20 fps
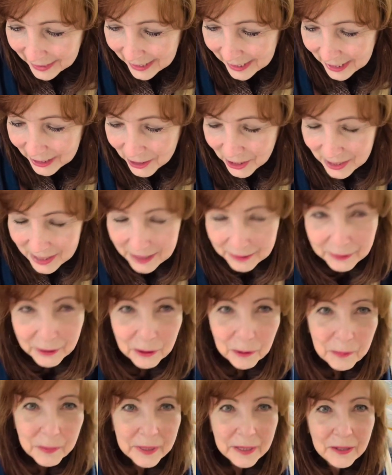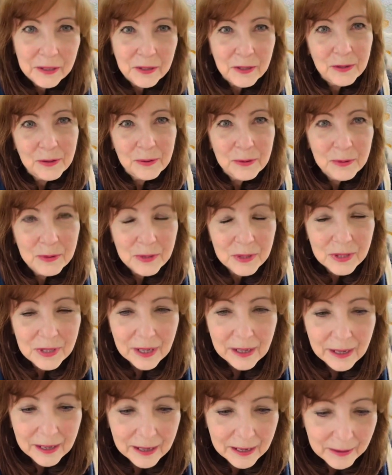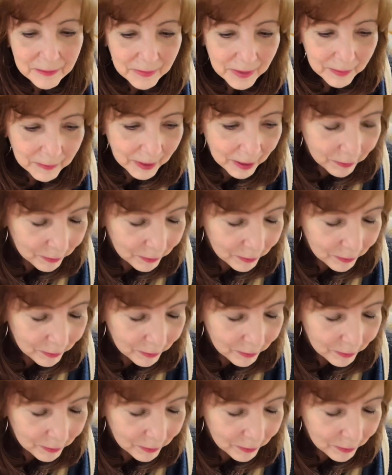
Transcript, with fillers: just a little bit of news um, about